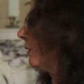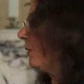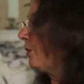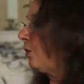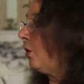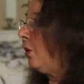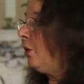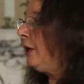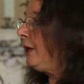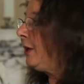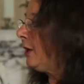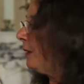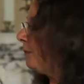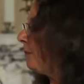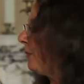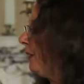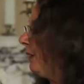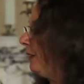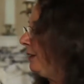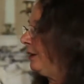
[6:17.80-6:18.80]
Growing
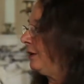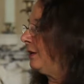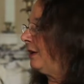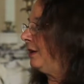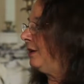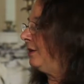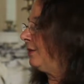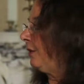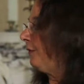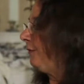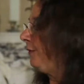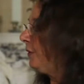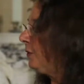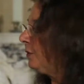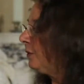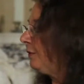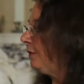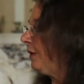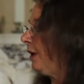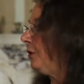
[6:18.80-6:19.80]
up in the
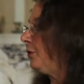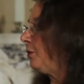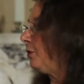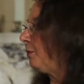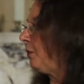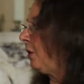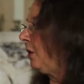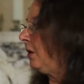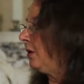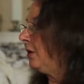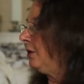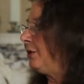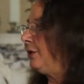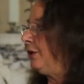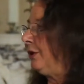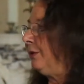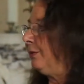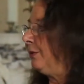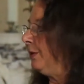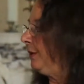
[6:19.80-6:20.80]
field of
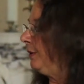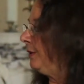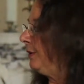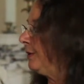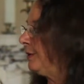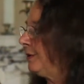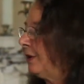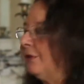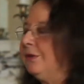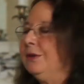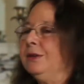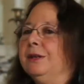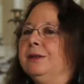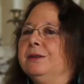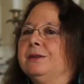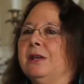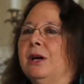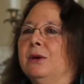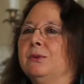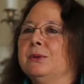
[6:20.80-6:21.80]
anthropology when in the
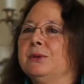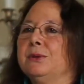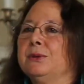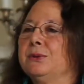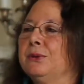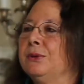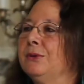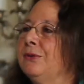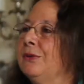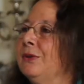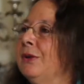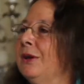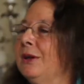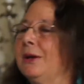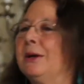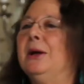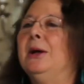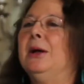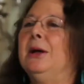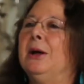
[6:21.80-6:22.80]
70s, that was sort of
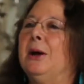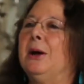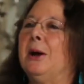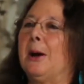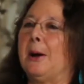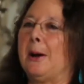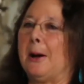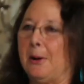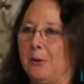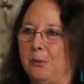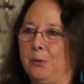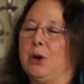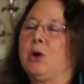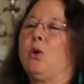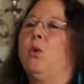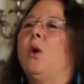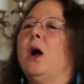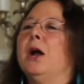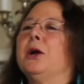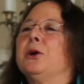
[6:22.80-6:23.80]
like a
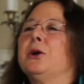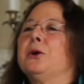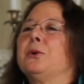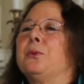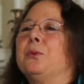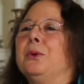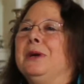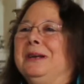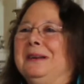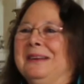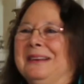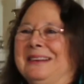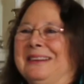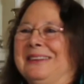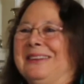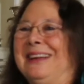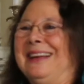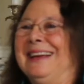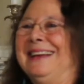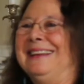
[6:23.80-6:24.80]
required
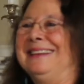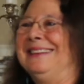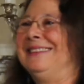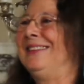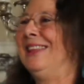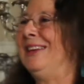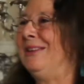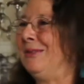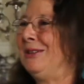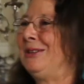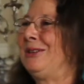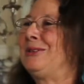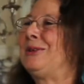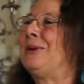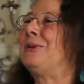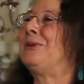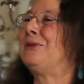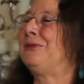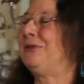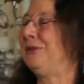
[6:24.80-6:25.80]
reading, and they would
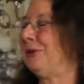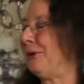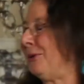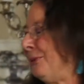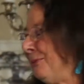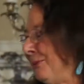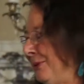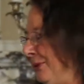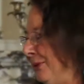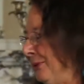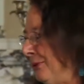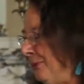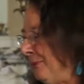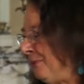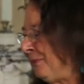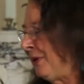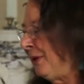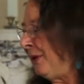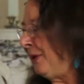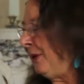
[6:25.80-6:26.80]
show the film too.